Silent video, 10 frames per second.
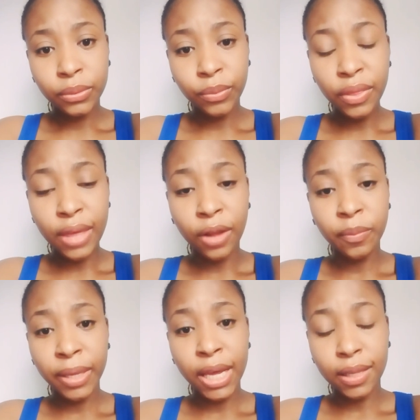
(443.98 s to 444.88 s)
without
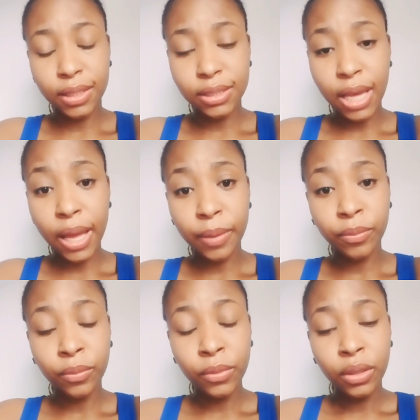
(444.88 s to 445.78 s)
me at the
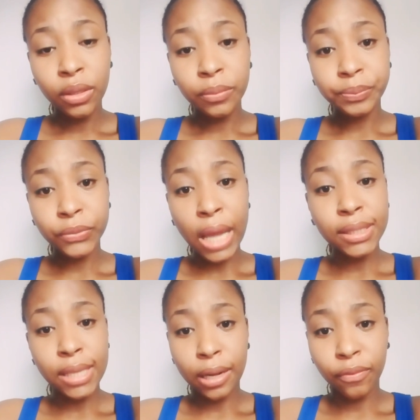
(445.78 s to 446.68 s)
time
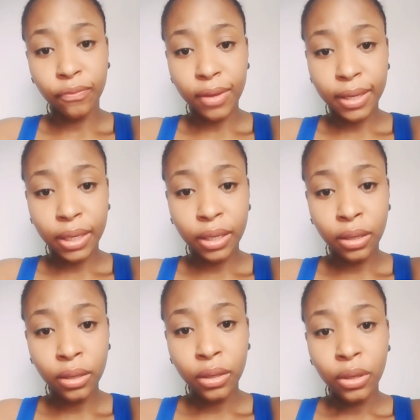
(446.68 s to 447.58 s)
identifying
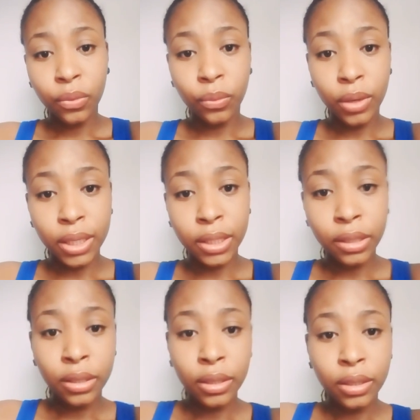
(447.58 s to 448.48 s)
what
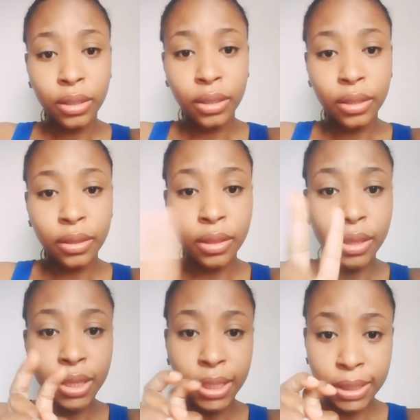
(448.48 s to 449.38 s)

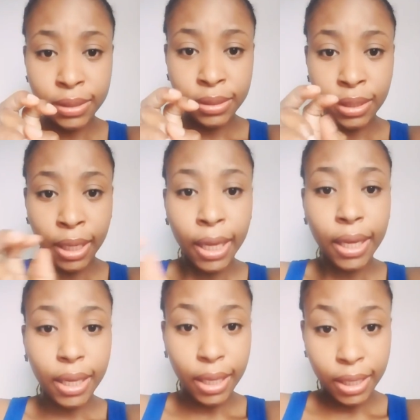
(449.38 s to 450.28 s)
this
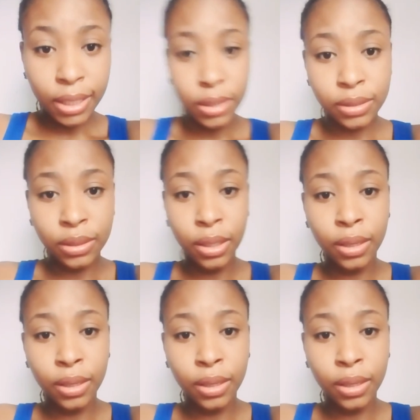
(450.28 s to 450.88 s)
is,